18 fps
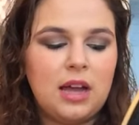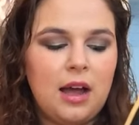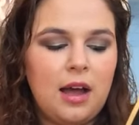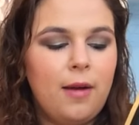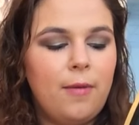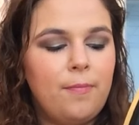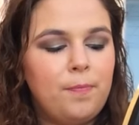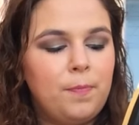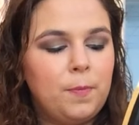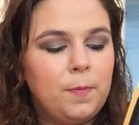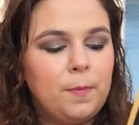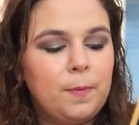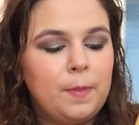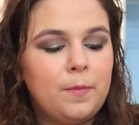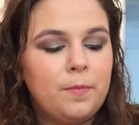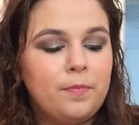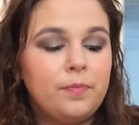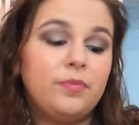I
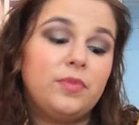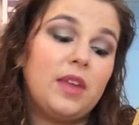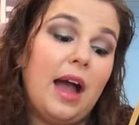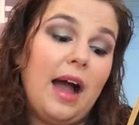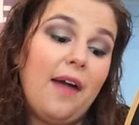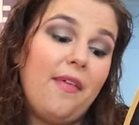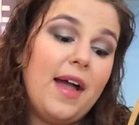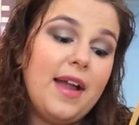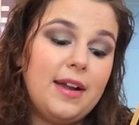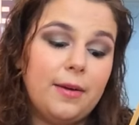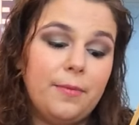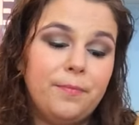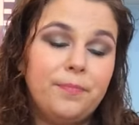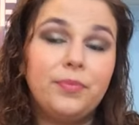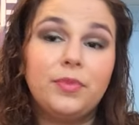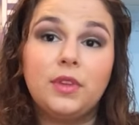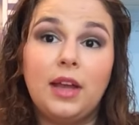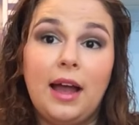like them,
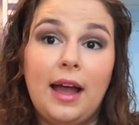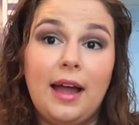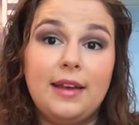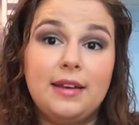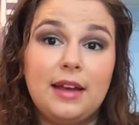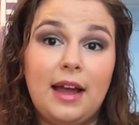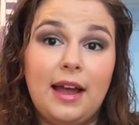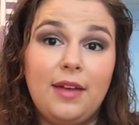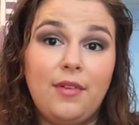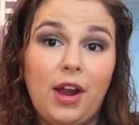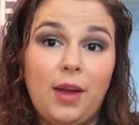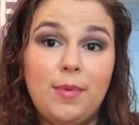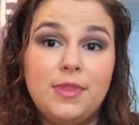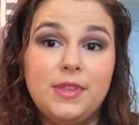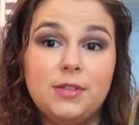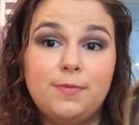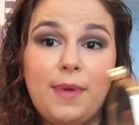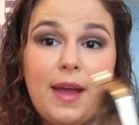and I
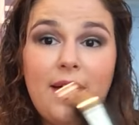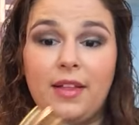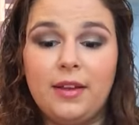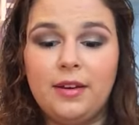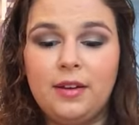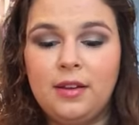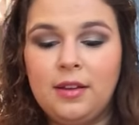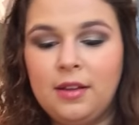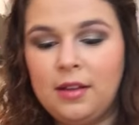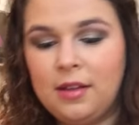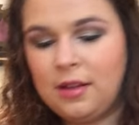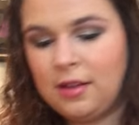recommend this palette.